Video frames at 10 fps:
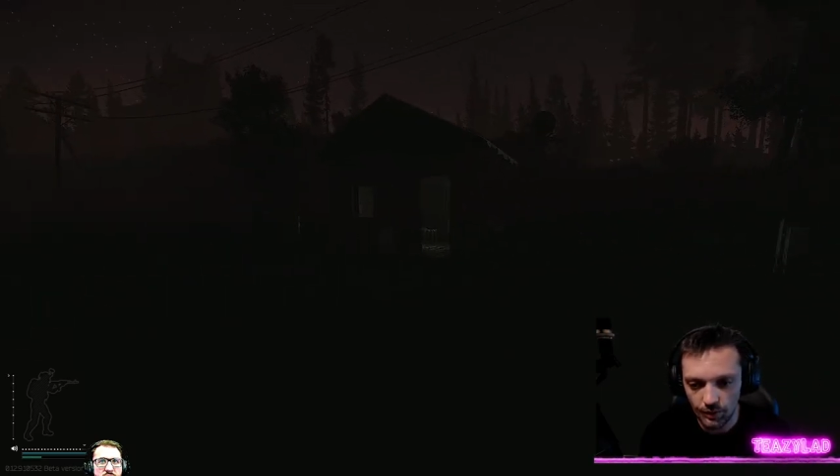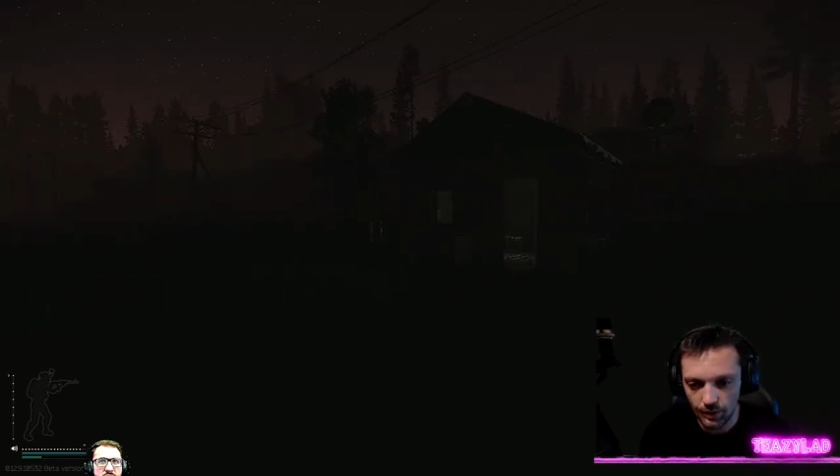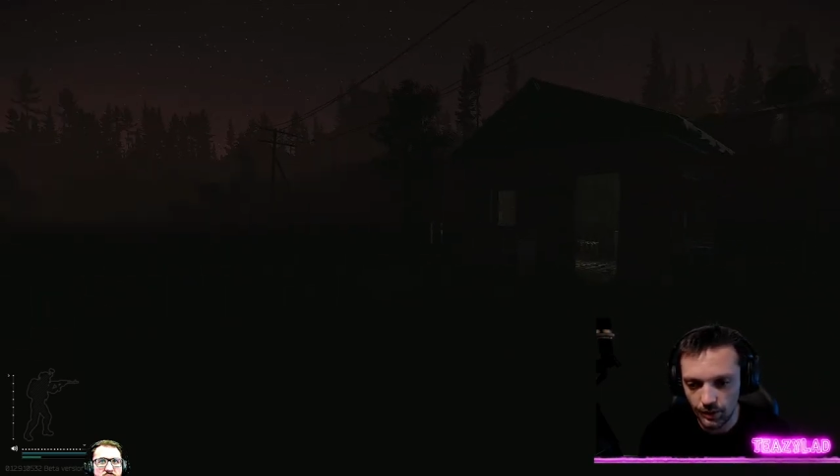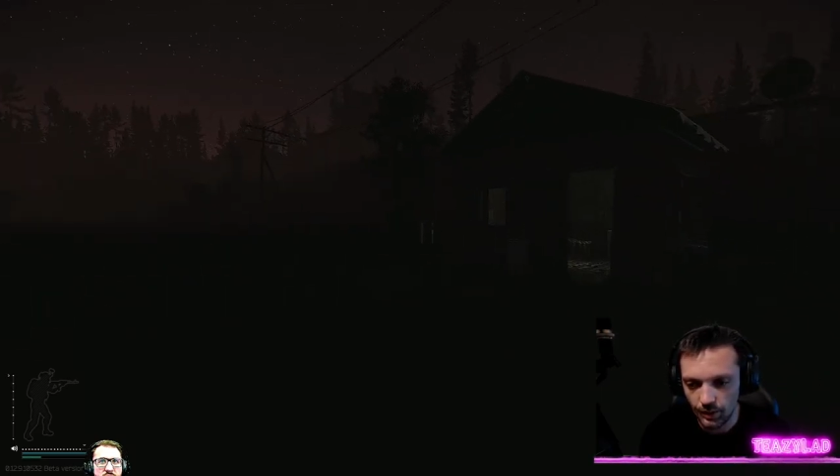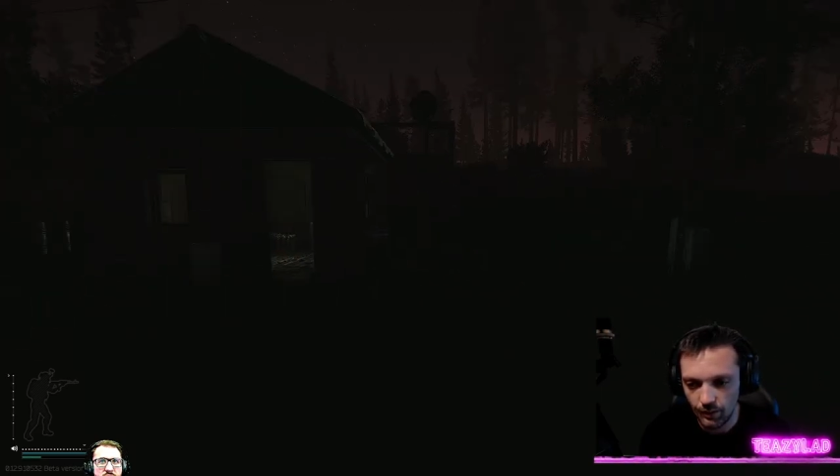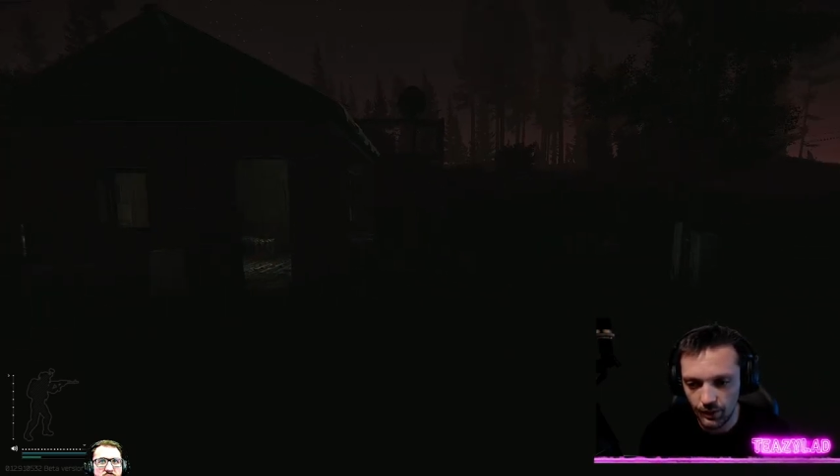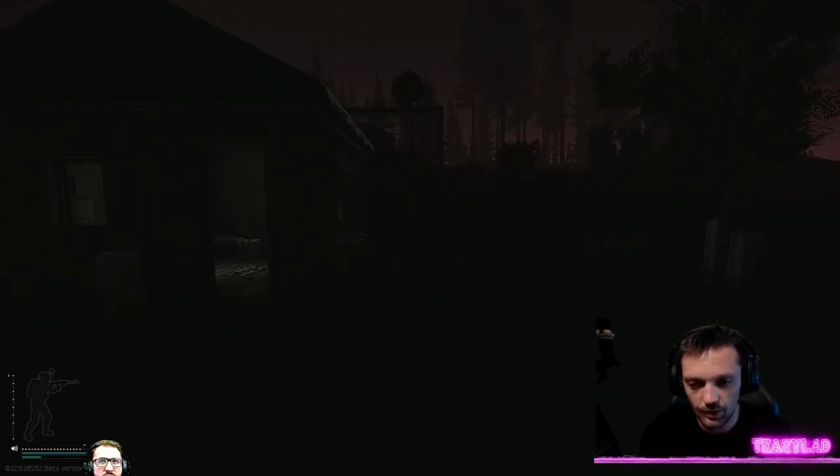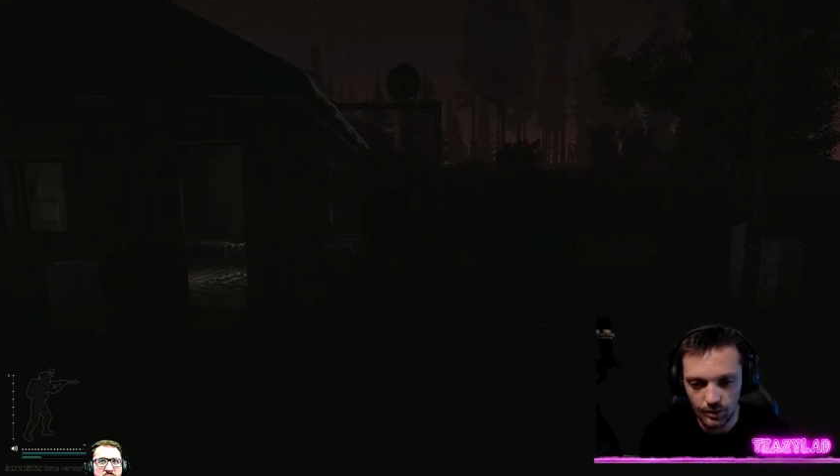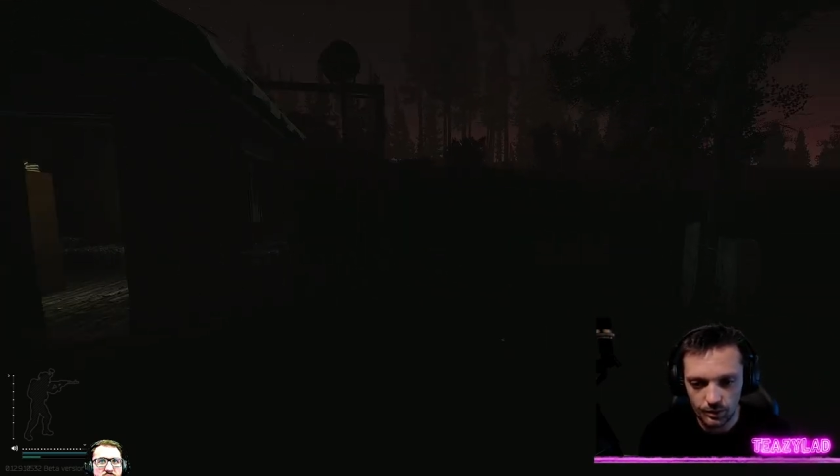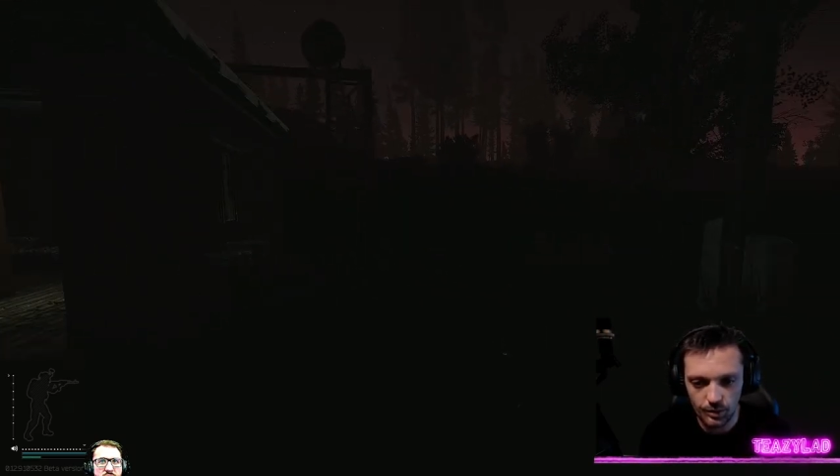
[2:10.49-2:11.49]
whatever
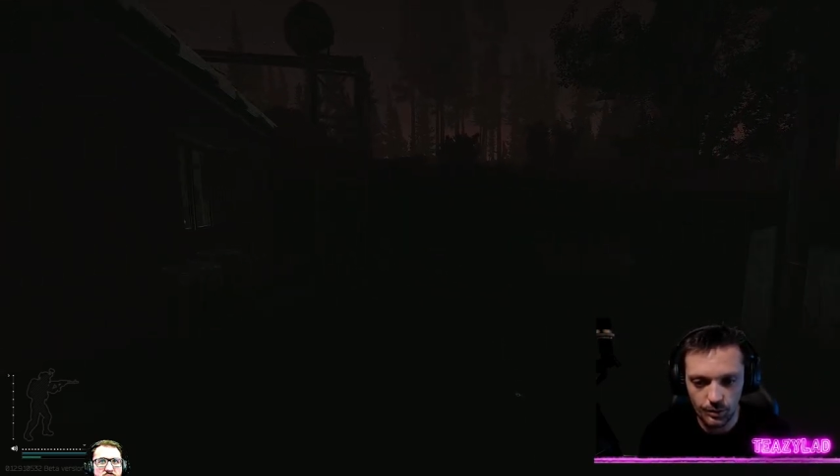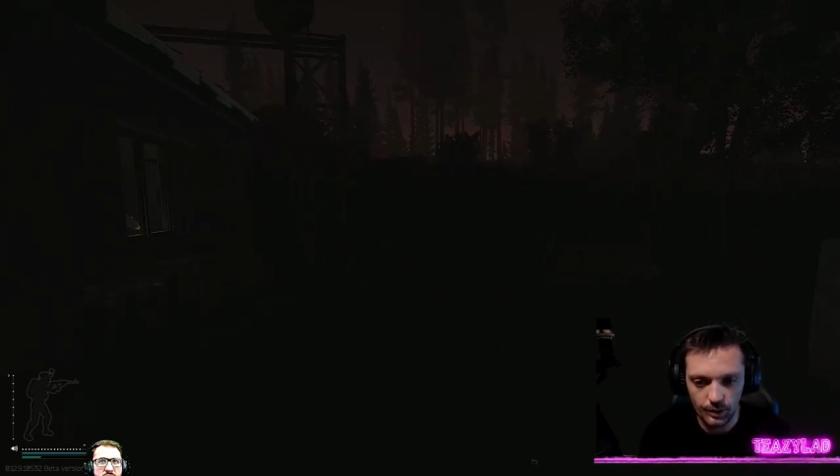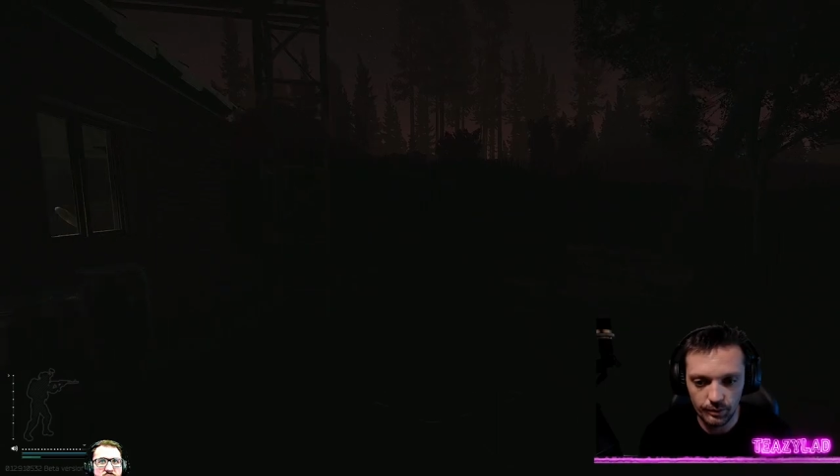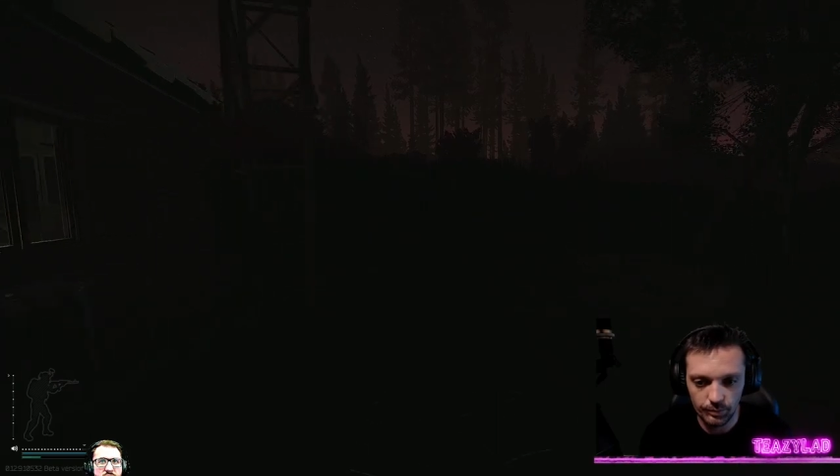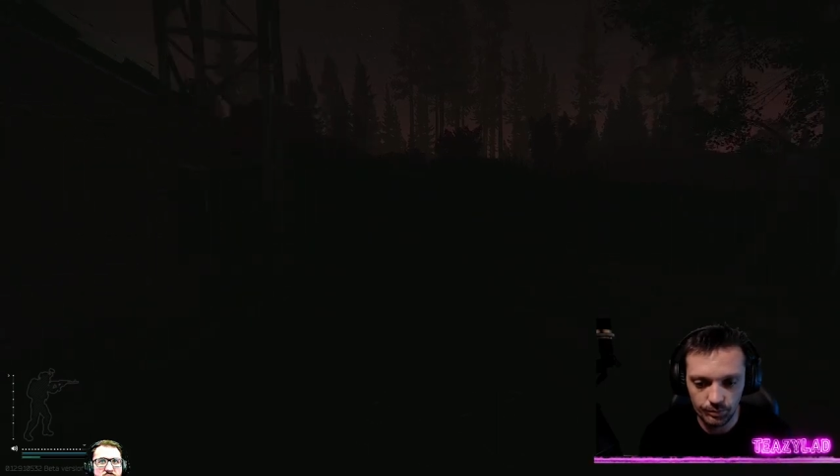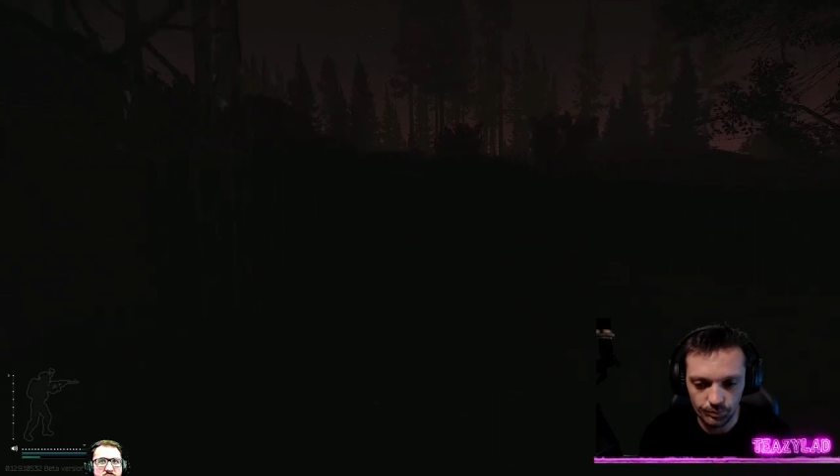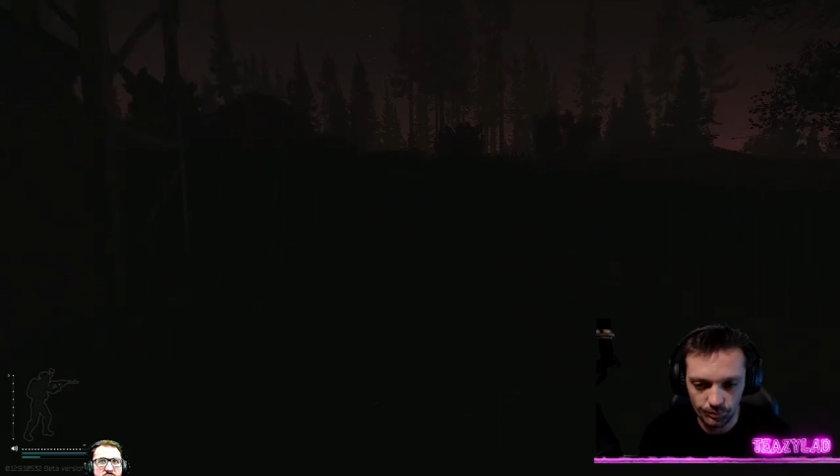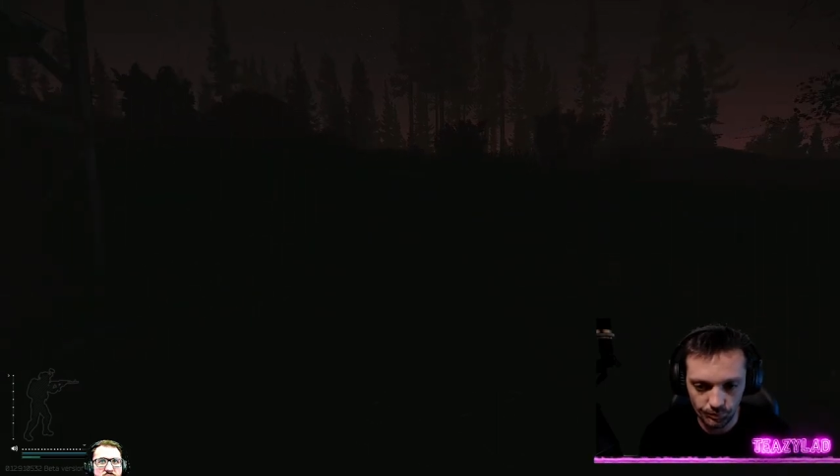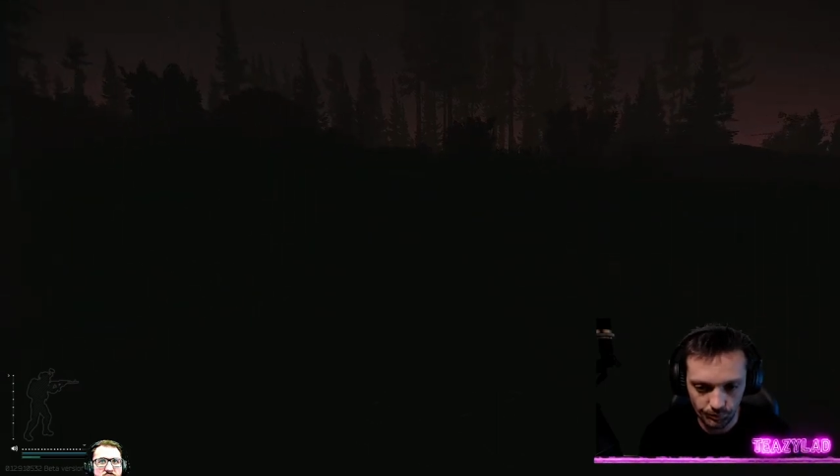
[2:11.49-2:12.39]
they're actually doing.